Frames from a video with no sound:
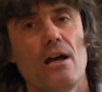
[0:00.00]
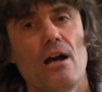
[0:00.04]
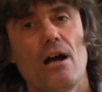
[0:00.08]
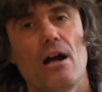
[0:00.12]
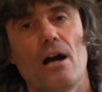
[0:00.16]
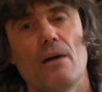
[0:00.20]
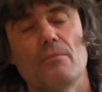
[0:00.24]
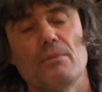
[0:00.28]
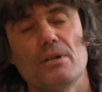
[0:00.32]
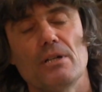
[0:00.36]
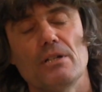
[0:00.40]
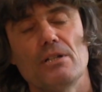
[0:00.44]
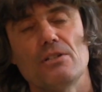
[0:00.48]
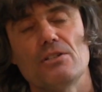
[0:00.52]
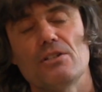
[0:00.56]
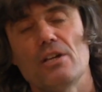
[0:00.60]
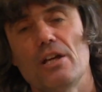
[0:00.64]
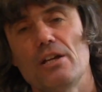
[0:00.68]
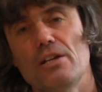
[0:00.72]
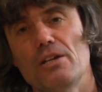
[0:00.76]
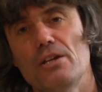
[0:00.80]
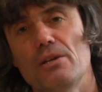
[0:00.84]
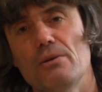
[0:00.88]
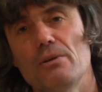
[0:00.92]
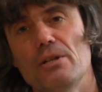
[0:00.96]
I'm going to
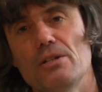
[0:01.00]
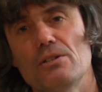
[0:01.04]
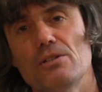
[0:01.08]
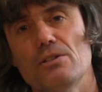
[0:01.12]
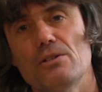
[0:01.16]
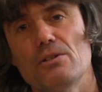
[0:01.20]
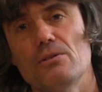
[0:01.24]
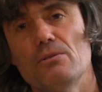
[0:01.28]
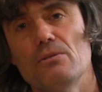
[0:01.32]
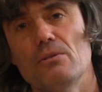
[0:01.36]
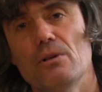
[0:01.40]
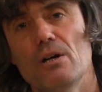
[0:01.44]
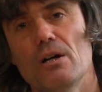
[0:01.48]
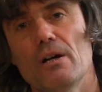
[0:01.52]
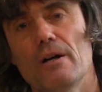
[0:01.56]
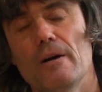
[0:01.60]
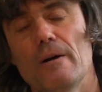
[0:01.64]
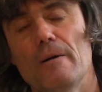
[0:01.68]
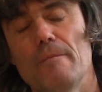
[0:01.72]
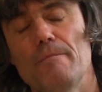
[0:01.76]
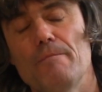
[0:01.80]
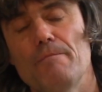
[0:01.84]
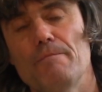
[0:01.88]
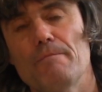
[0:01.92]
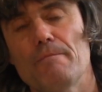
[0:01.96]
take you into
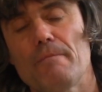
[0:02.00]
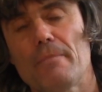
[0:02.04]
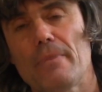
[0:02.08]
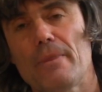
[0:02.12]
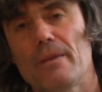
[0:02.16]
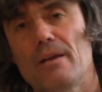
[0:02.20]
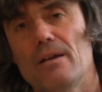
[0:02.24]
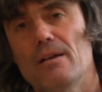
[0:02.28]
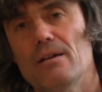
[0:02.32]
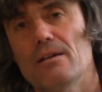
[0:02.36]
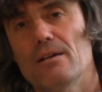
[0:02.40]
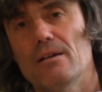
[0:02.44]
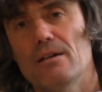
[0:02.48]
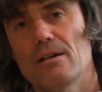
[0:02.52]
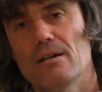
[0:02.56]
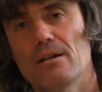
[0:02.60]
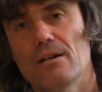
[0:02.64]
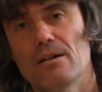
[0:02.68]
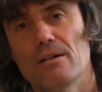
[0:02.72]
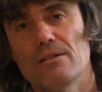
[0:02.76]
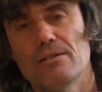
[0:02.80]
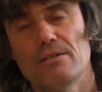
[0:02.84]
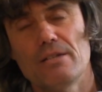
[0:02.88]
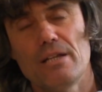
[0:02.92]
a